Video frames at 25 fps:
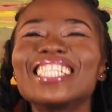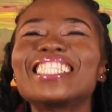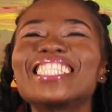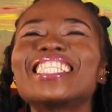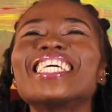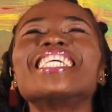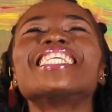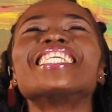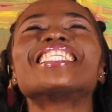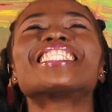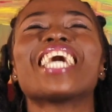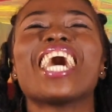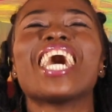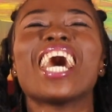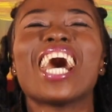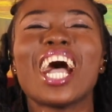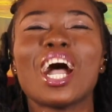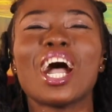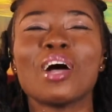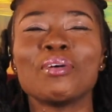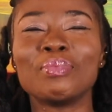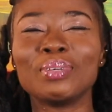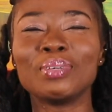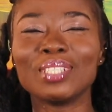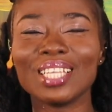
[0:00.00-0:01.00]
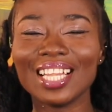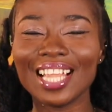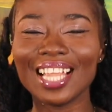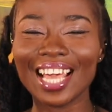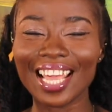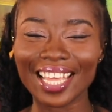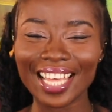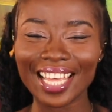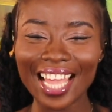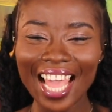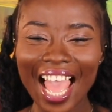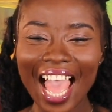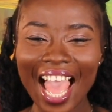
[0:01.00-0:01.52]
Things are happening.
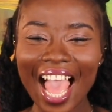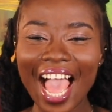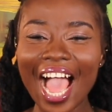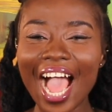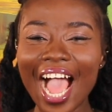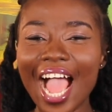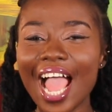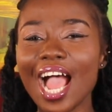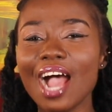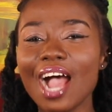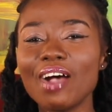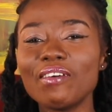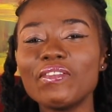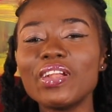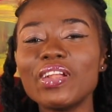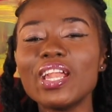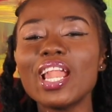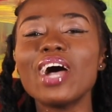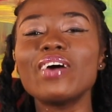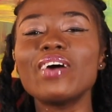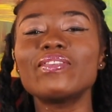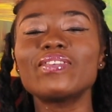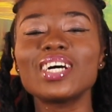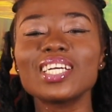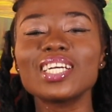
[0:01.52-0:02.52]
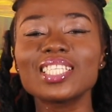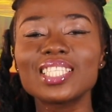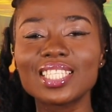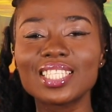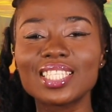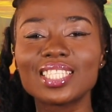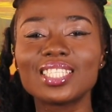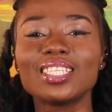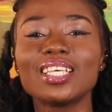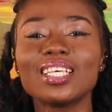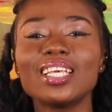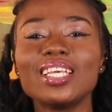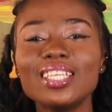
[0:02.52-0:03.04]
Like, I have never
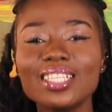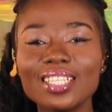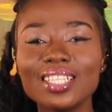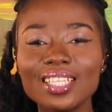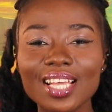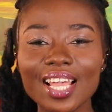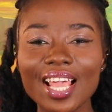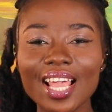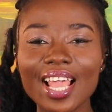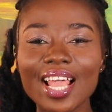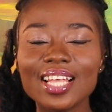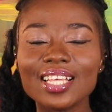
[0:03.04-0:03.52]
seen